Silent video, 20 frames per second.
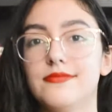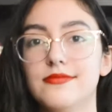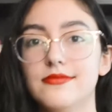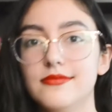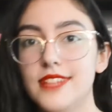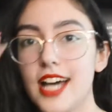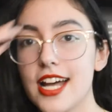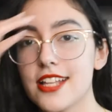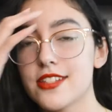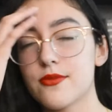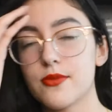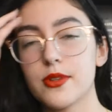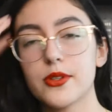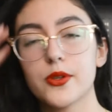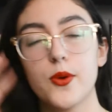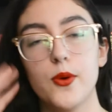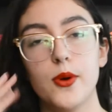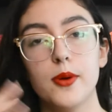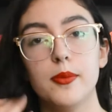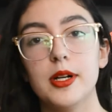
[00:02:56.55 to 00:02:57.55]
that's a really
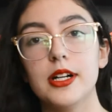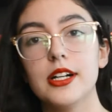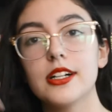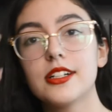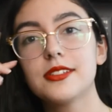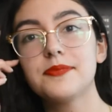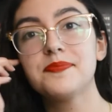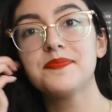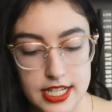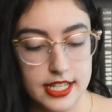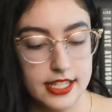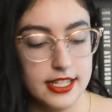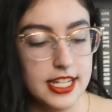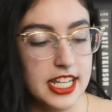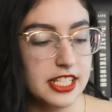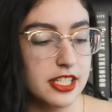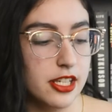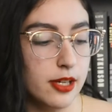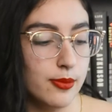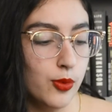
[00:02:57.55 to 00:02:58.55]
cool book.
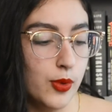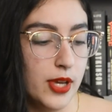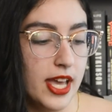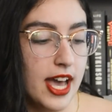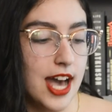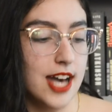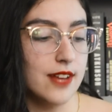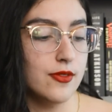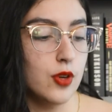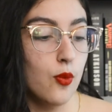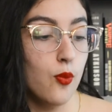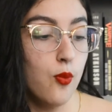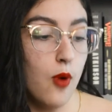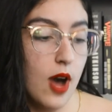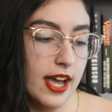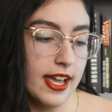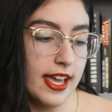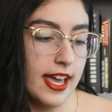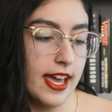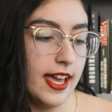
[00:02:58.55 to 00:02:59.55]
Next up, we have
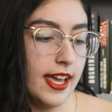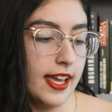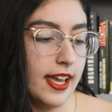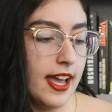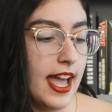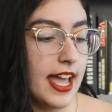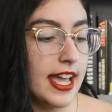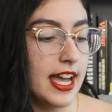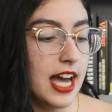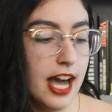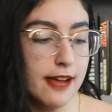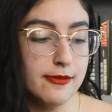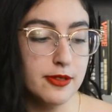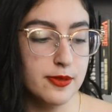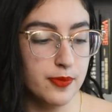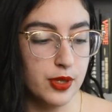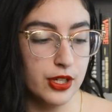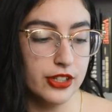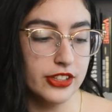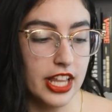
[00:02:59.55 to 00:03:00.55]
YA, a hyped
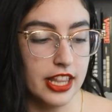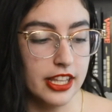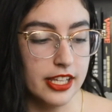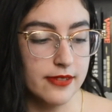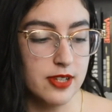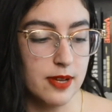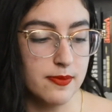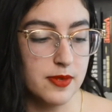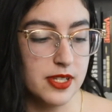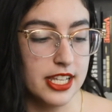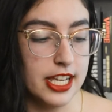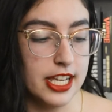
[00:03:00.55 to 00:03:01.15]
book that lived up to the